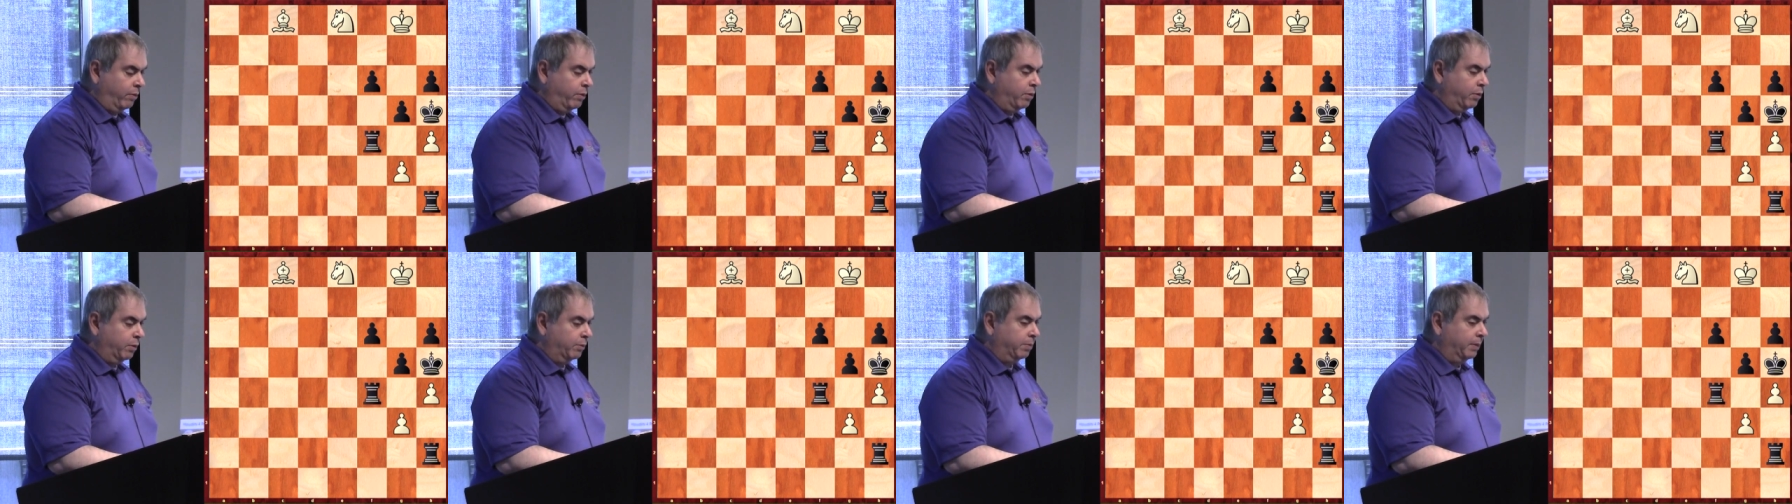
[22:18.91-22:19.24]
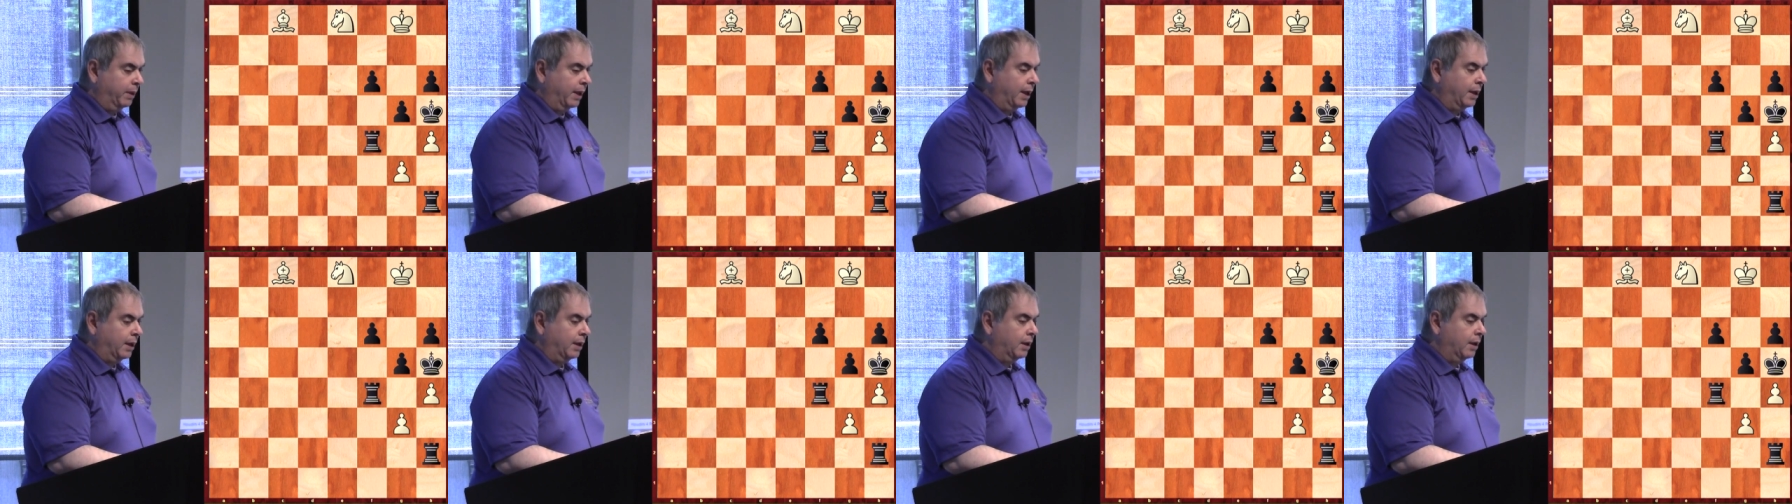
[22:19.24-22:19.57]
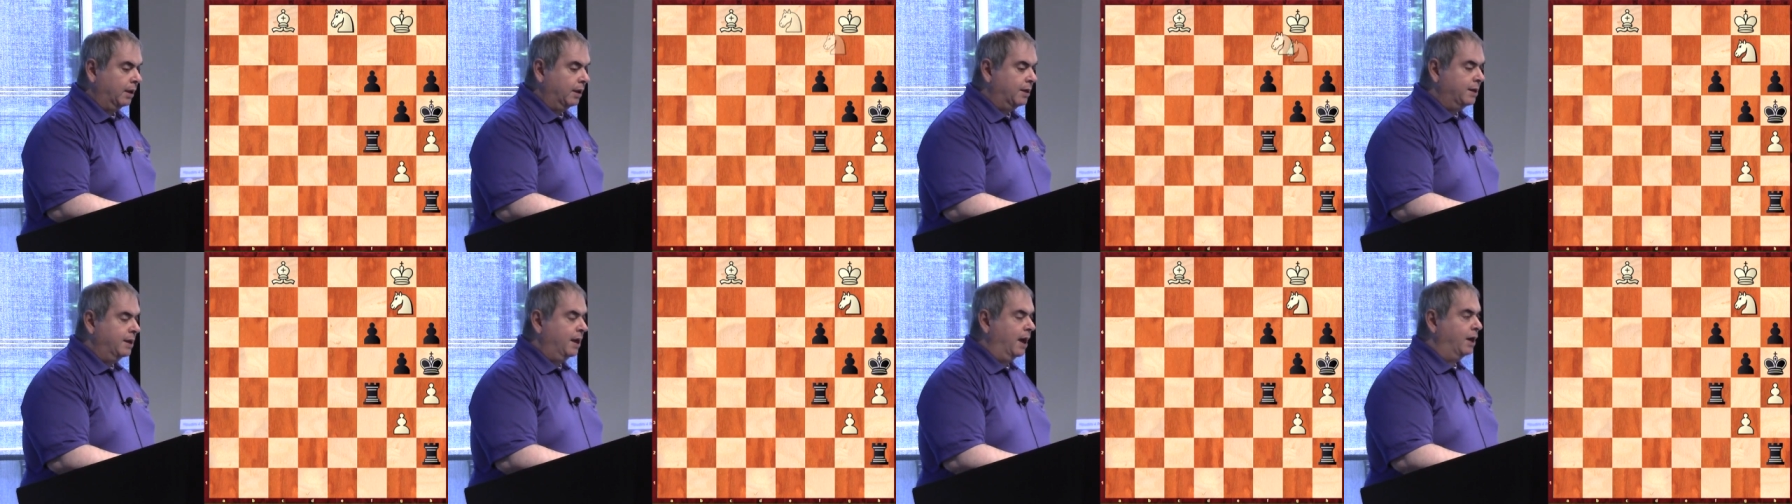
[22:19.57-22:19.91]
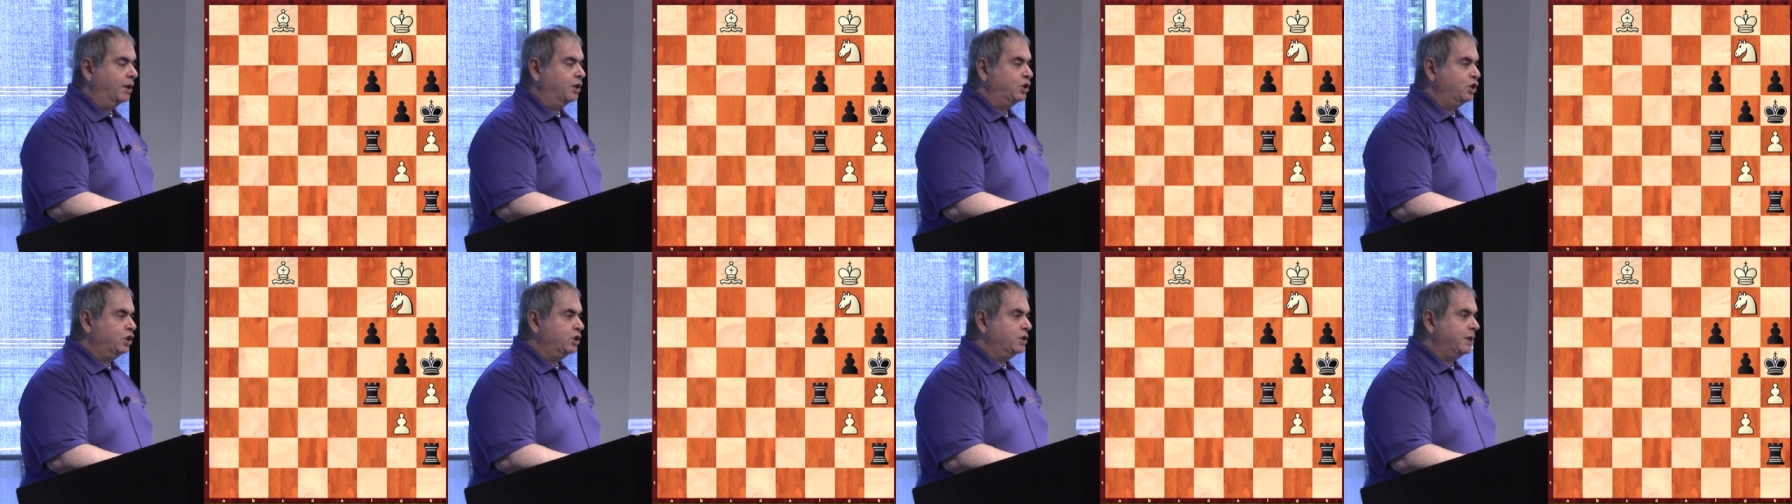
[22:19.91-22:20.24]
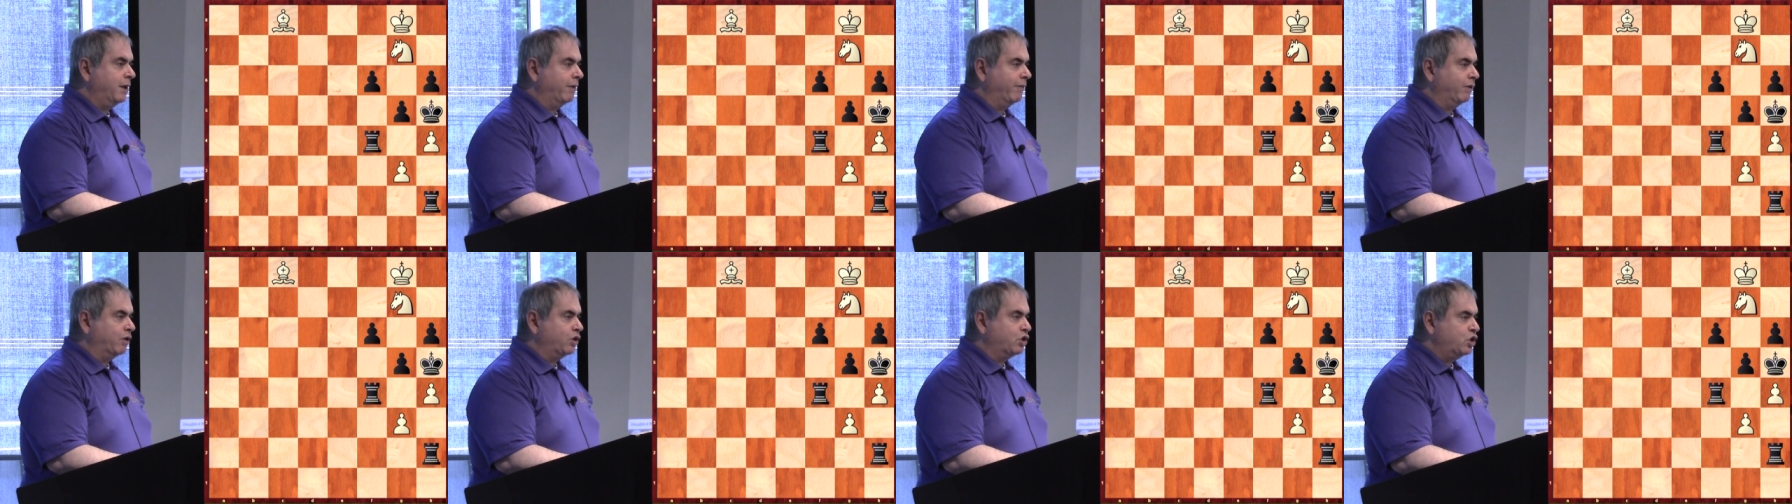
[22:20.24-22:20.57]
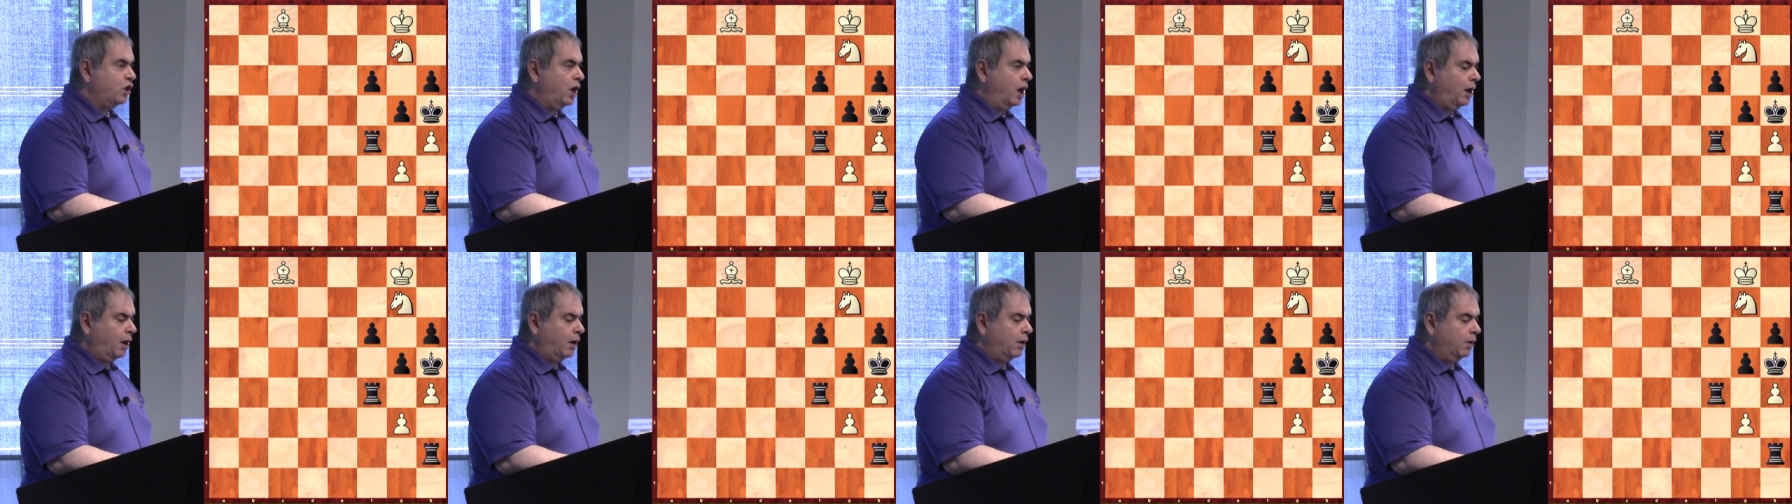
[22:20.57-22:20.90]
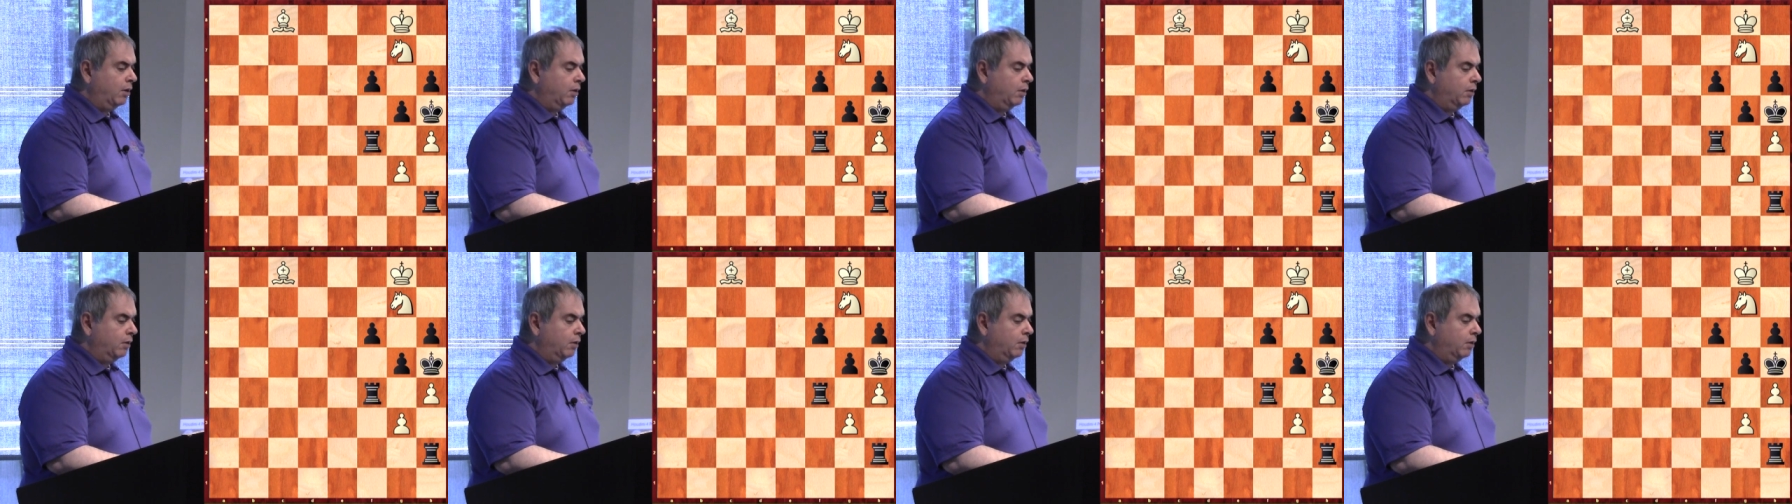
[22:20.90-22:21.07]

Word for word: we will play knight g7 check,